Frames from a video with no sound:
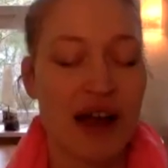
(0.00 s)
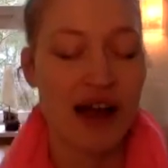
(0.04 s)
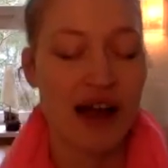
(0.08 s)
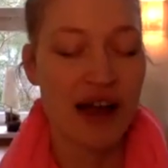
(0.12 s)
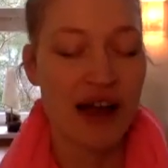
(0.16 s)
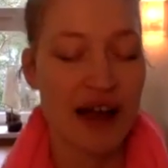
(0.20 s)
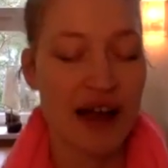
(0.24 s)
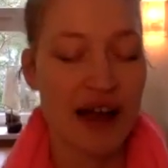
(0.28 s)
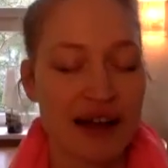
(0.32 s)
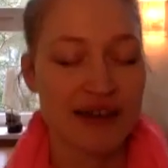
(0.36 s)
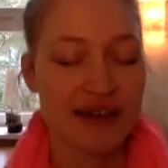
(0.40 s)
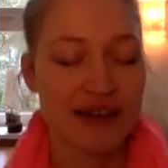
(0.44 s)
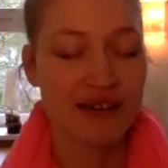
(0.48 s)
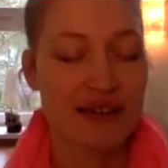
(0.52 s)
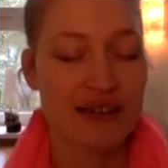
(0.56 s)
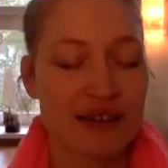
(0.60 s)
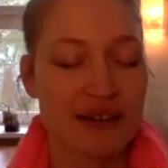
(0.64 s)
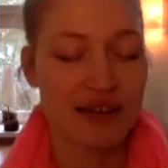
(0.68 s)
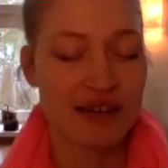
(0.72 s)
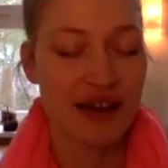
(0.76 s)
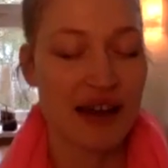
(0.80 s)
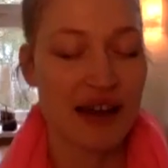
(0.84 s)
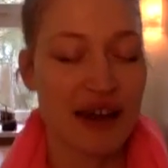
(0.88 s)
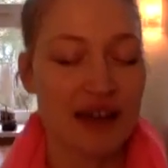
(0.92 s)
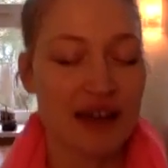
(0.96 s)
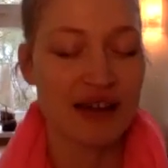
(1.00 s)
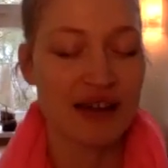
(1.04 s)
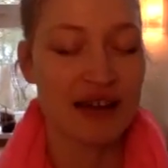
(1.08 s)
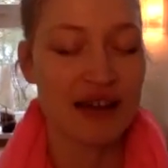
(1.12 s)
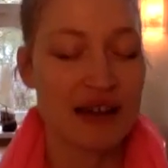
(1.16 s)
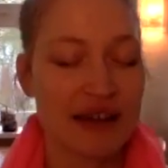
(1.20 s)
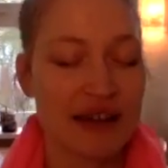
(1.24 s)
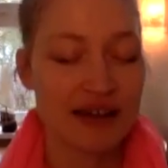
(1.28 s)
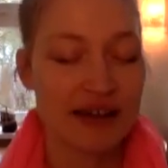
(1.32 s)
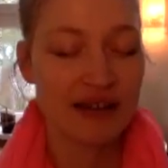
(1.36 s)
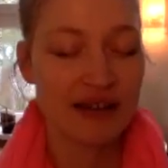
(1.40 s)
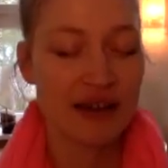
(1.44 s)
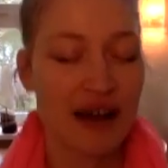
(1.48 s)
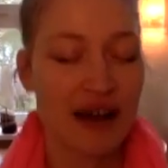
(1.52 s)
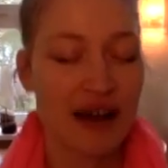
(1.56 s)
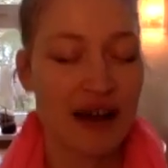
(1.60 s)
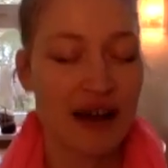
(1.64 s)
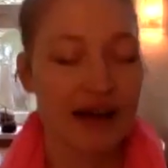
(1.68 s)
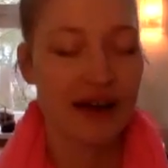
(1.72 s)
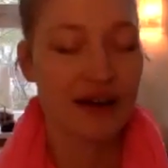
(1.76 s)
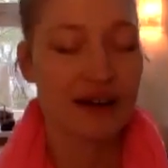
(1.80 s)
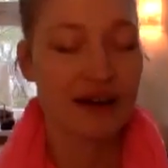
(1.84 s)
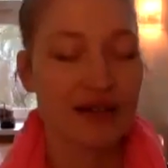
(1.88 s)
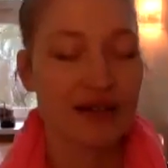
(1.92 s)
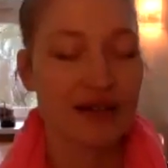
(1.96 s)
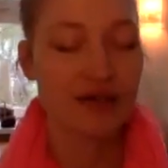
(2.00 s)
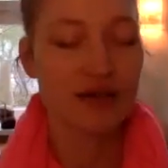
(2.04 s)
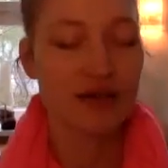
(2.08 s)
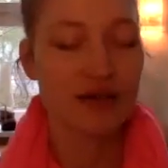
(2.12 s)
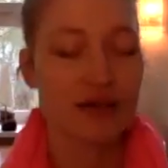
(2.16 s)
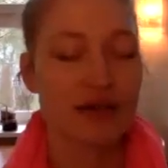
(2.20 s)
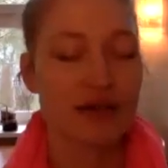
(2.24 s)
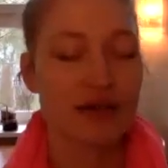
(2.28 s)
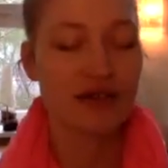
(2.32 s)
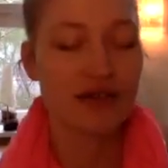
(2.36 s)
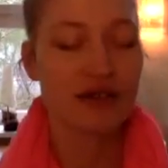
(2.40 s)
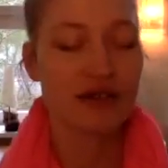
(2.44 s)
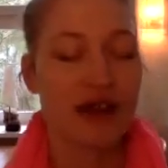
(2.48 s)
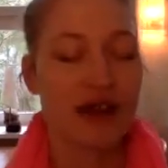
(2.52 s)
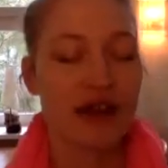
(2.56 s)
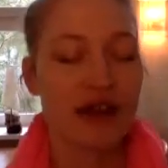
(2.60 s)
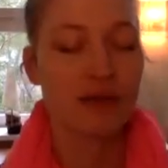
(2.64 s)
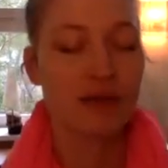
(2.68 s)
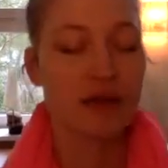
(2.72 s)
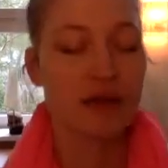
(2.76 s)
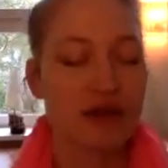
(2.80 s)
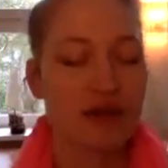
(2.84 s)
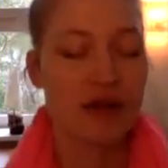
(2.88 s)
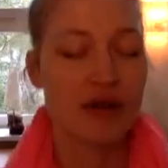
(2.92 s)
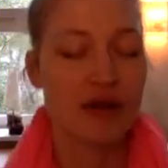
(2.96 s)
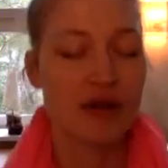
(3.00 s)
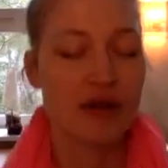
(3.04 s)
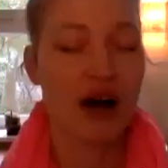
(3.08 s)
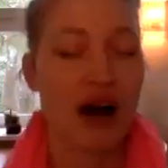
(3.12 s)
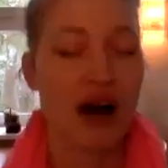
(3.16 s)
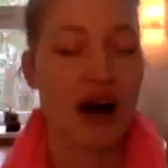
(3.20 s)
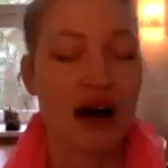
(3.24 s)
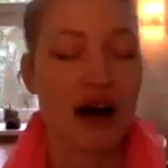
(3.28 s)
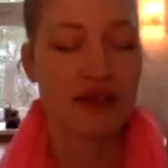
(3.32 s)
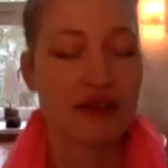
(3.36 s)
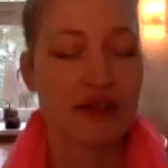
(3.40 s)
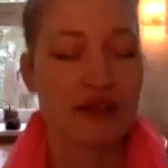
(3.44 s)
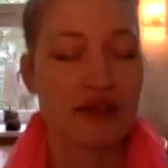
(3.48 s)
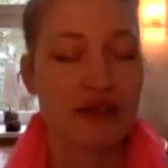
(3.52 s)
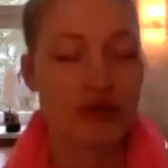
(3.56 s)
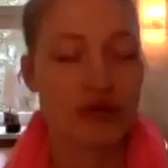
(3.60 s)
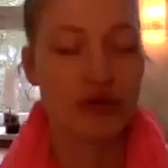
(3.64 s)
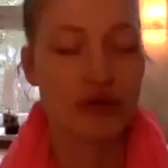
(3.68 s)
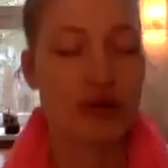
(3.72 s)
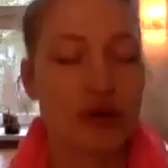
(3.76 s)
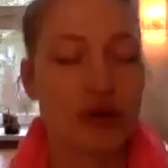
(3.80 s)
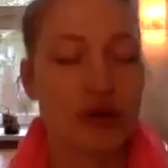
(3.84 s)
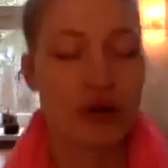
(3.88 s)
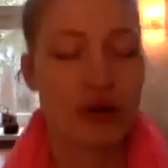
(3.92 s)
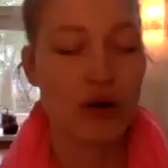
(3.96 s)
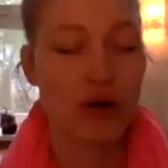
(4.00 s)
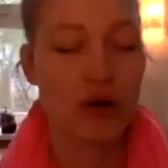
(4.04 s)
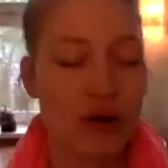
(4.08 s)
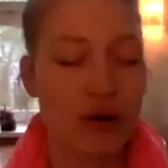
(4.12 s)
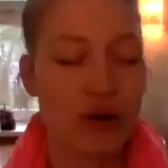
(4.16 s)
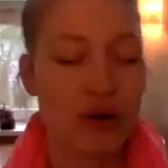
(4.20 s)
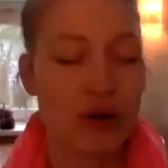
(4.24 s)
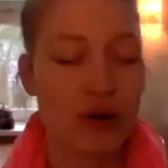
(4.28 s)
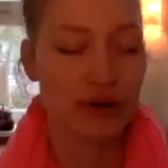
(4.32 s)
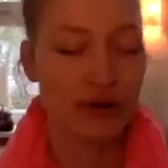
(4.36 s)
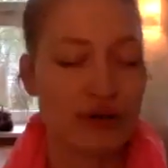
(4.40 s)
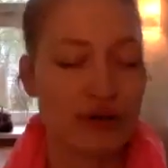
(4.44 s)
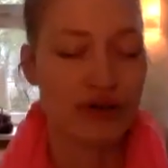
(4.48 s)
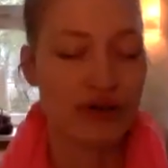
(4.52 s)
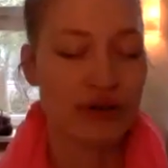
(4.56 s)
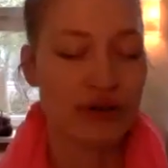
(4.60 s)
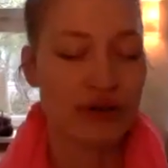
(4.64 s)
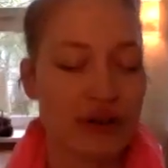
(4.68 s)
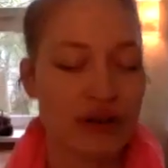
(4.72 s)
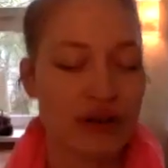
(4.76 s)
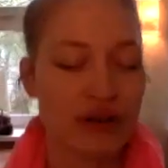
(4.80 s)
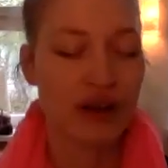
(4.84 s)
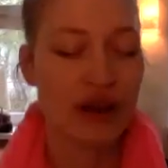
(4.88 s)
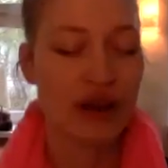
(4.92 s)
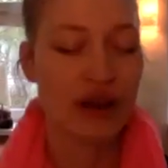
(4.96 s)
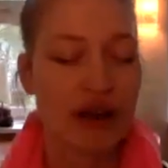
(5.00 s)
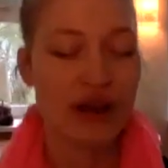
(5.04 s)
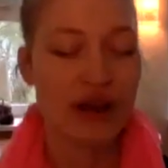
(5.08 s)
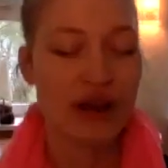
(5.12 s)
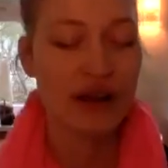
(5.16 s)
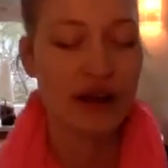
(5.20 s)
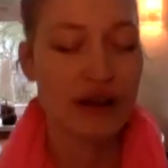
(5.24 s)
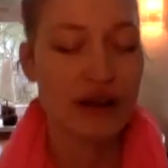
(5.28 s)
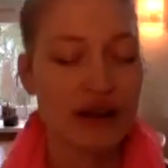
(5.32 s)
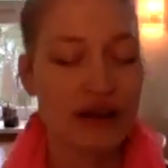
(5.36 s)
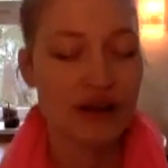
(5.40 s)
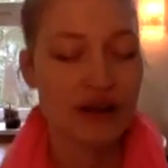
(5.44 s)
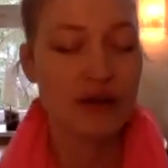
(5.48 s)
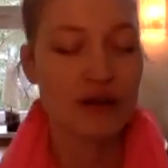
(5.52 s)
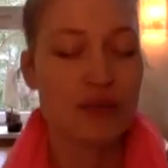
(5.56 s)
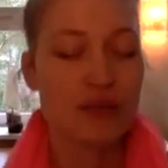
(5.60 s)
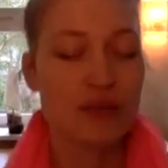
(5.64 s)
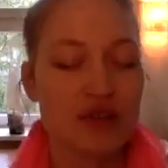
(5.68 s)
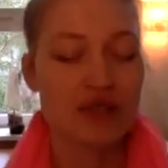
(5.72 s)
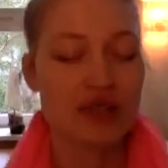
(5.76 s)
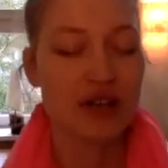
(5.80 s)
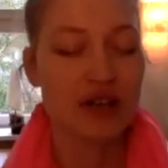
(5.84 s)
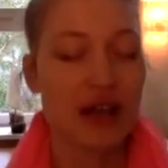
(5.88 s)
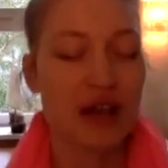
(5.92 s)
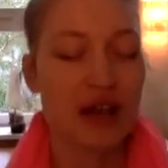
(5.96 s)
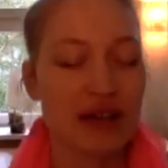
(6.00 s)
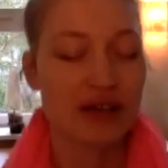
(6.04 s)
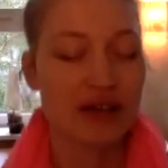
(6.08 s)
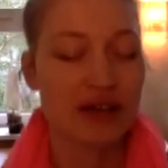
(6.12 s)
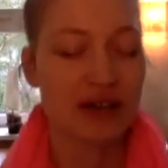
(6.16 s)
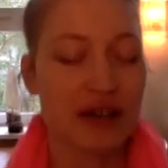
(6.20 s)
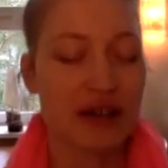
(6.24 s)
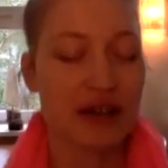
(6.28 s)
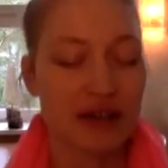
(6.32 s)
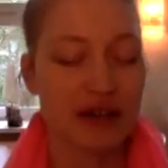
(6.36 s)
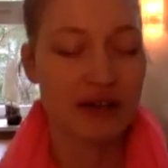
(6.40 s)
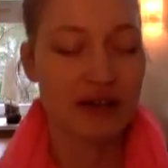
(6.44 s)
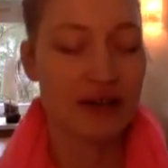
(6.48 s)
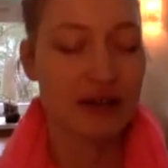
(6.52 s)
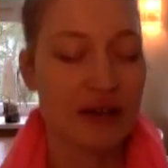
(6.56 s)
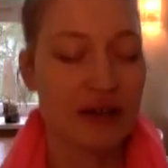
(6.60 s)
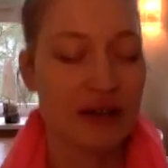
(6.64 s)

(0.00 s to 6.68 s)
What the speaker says: Exhaling, I ask you to stay with your eyes closed. Keep shaking.